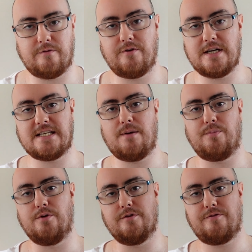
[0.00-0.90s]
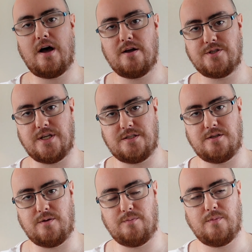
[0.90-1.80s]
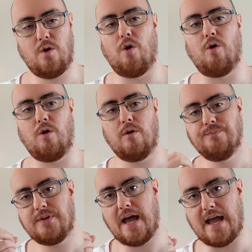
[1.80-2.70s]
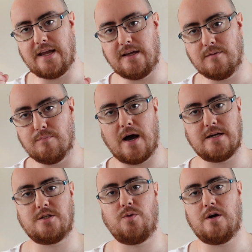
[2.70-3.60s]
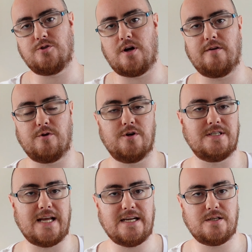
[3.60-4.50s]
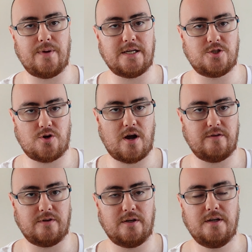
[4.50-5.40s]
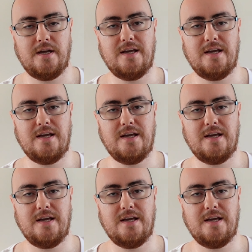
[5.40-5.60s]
For example, the file system or a MySQL driver or a database driver